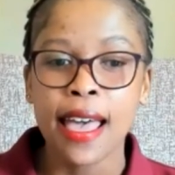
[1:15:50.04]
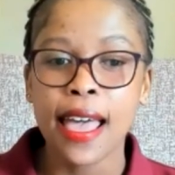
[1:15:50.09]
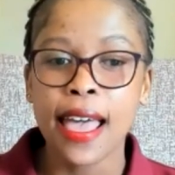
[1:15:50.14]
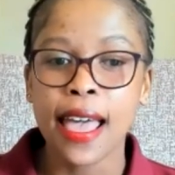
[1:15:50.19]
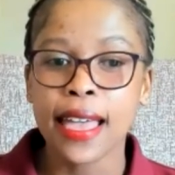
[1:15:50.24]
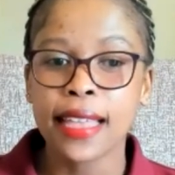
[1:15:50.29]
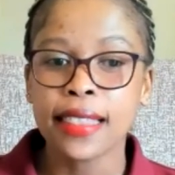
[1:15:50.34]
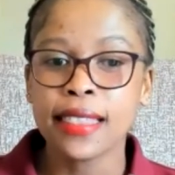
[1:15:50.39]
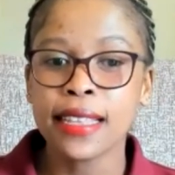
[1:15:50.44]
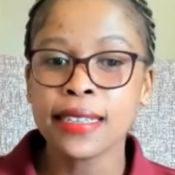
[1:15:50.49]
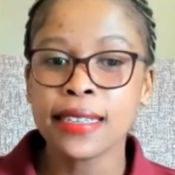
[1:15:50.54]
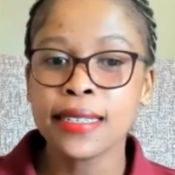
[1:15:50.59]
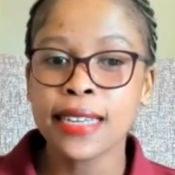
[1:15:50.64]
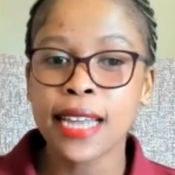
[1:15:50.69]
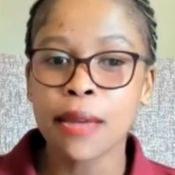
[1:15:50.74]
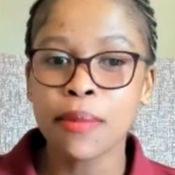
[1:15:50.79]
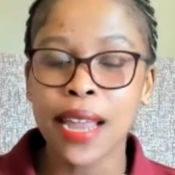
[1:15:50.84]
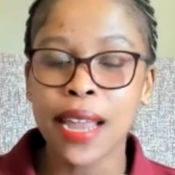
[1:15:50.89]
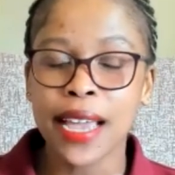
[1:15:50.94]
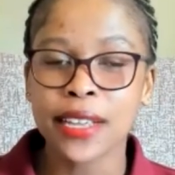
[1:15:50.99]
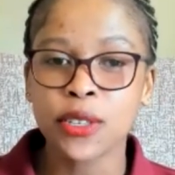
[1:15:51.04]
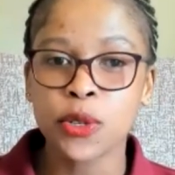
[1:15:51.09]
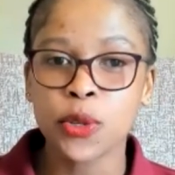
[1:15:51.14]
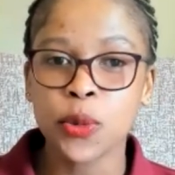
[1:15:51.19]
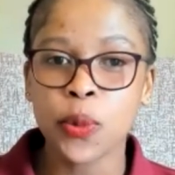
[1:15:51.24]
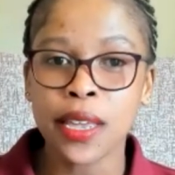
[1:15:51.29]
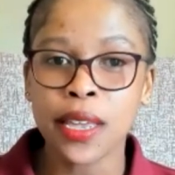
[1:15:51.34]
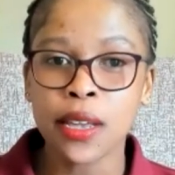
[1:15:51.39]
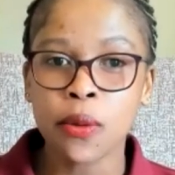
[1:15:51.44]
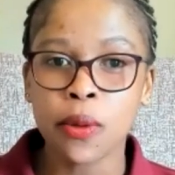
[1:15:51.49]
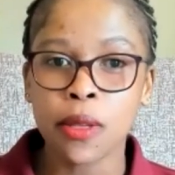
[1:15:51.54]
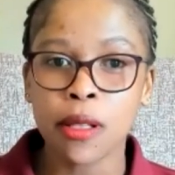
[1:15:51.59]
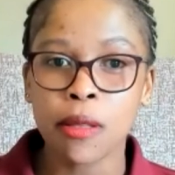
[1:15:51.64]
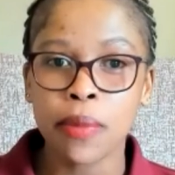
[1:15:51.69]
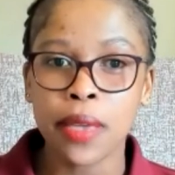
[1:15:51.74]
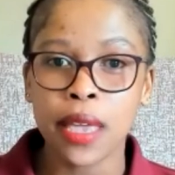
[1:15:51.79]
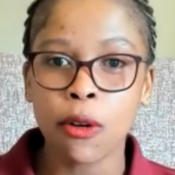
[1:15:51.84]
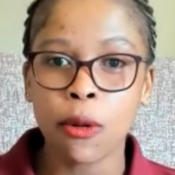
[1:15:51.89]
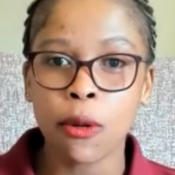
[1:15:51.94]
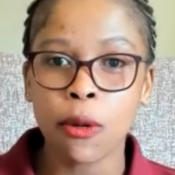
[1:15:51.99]
And this time next week, we'll
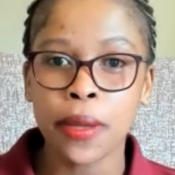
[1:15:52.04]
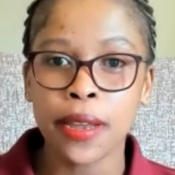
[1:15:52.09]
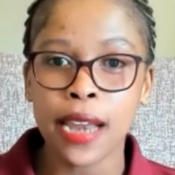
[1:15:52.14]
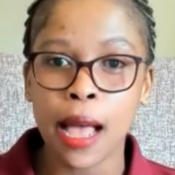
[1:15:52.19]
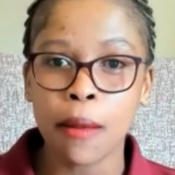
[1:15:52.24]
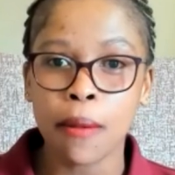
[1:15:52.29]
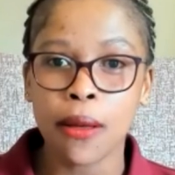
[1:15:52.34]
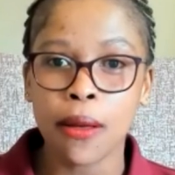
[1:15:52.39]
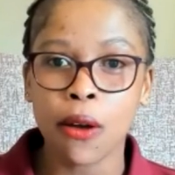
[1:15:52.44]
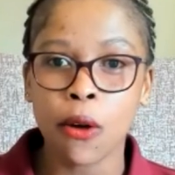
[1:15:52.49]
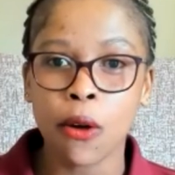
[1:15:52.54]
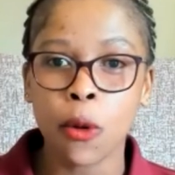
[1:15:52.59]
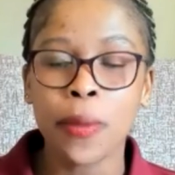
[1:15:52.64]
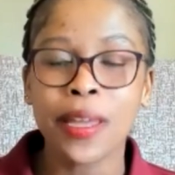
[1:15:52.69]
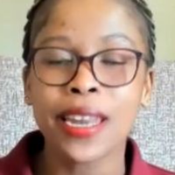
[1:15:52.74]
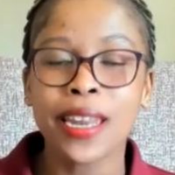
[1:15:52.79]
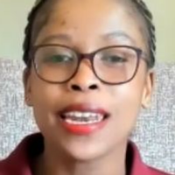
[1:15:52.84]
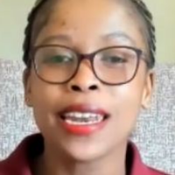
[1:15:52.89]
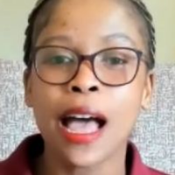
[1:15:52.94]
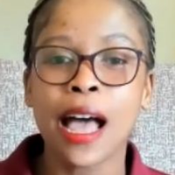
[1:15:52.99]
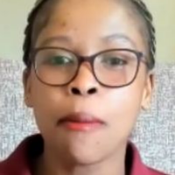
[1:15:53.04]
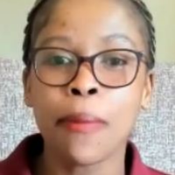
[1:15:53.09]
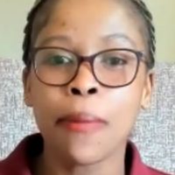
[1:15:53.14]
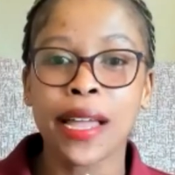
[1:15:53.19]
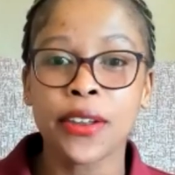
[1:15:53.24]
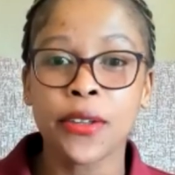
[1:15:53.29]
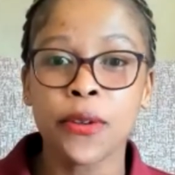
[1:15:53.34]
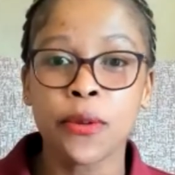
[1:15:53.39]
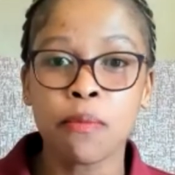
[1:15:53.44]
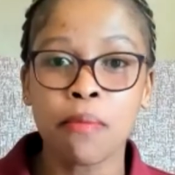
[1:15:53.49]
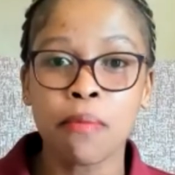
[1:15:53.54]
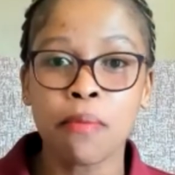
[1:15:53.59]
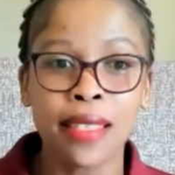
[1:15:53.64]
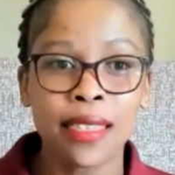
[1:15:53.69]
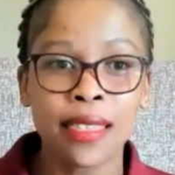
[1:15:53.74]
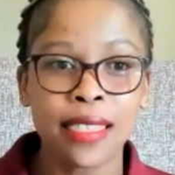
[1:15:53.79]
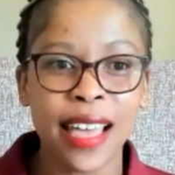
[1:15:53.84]
be open up, opening up a new month.